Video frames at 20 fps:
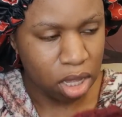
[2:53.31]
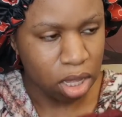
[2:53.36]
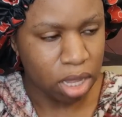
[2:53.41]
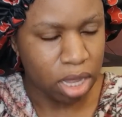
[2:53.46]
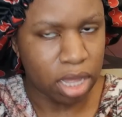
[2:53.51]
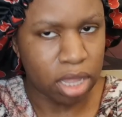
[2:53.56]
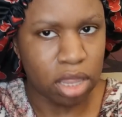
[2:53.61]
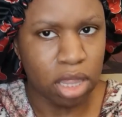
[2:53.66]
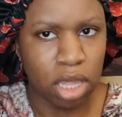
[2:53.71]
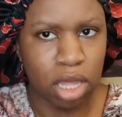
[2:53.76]

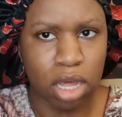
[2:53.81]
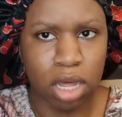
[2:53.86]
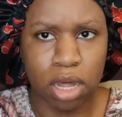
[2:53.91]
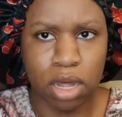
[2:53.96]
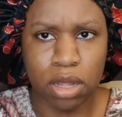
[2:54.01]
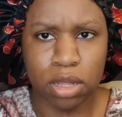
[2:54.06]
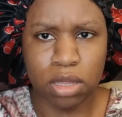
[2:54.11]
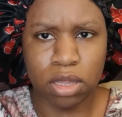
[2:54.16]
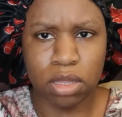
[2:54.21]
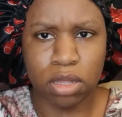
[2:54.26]
I think,
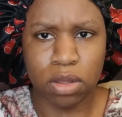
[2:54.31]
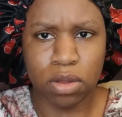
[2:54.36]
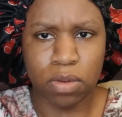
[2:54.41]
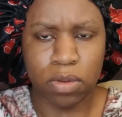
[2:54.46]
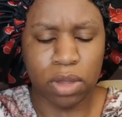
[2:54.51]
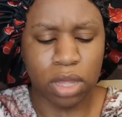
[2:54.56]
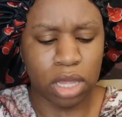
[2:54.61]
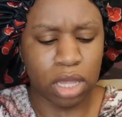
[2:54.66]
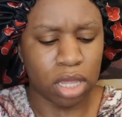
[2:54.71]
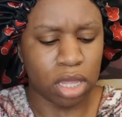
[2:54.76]

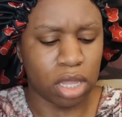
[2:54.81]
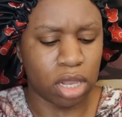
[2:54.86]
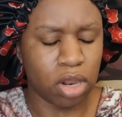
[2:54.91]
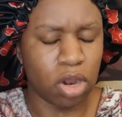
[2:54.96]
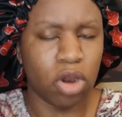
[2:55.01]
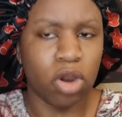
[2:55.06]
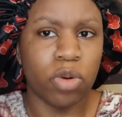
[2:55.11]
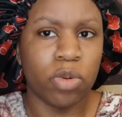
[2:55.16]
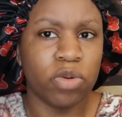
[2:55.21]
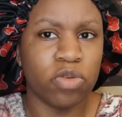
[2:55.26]
also it
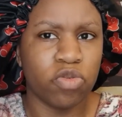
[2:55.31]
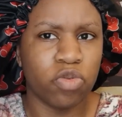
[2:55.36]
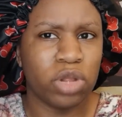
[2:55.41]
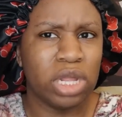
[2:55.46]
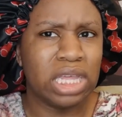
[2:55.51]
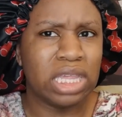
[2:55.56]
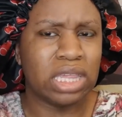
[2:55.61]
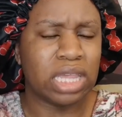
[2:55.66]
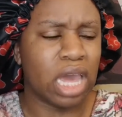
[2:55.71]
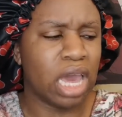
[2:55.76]
was
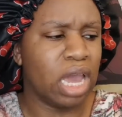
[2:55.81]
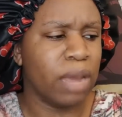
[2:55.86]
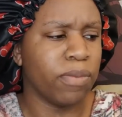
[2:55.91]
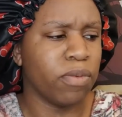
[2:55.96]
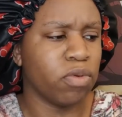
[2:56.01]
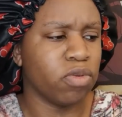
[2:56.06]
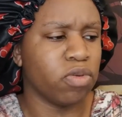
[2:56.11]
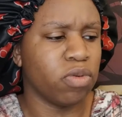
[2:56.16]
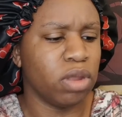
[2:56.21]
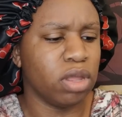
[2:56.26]
released
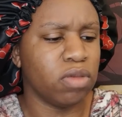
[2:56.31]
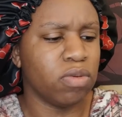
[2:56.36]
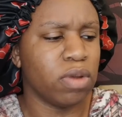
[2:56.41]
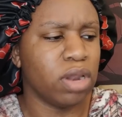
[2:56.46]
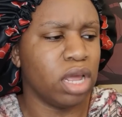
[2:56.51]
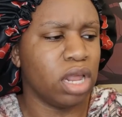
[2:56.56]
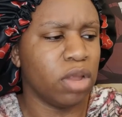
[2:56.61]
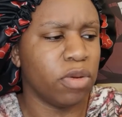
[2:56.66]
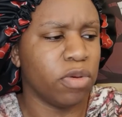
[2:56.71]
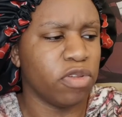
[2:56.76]
April
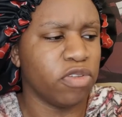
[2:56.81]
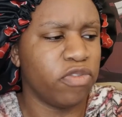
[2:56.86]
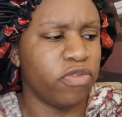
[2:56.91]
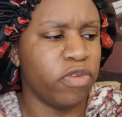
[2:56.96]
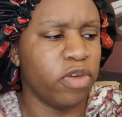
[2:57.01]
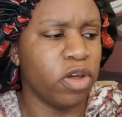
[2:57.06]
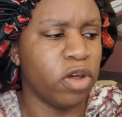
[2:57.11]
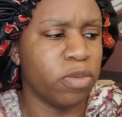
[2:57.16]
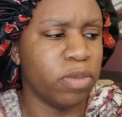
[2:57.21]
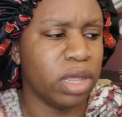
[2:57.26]
2020, and it was
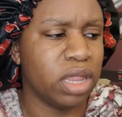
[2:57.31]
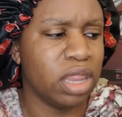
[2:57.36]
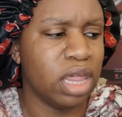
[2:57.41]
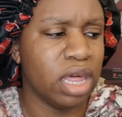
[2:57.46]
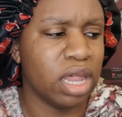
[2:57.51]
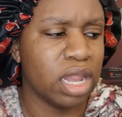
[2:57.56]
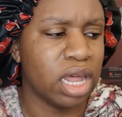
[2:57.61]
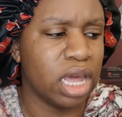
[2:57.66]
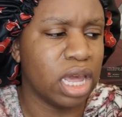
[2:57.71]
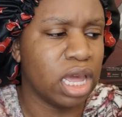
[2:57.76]
filmed, I
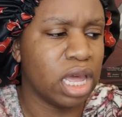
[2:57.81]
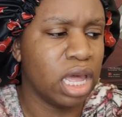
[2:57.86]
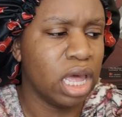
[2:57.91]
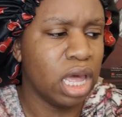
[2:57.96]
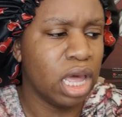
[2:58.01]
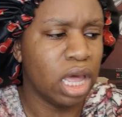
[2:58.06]
think, late